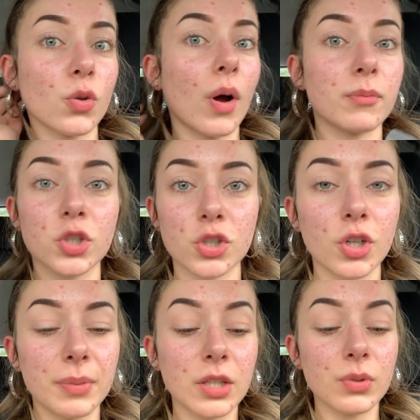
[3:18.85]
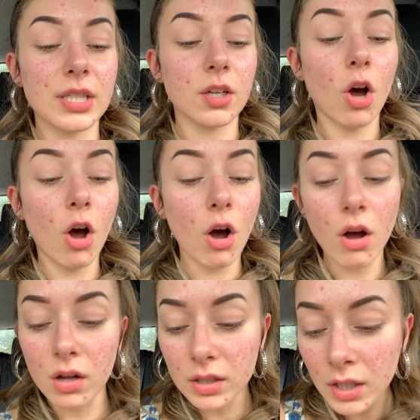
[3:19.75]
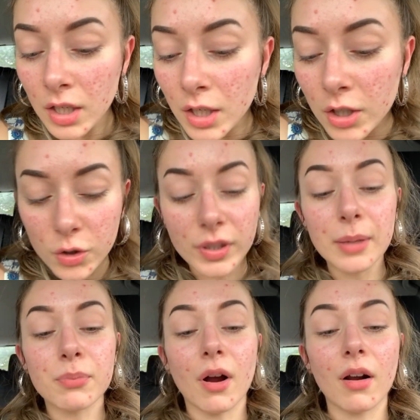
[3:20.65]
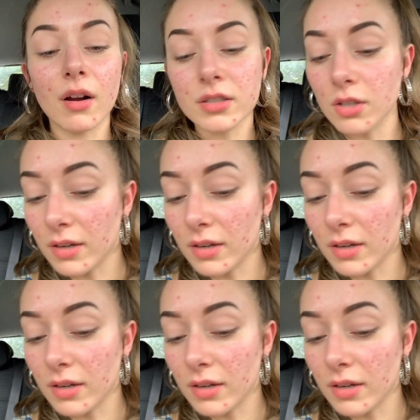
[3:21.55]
so I'm just gonna be using all cream products.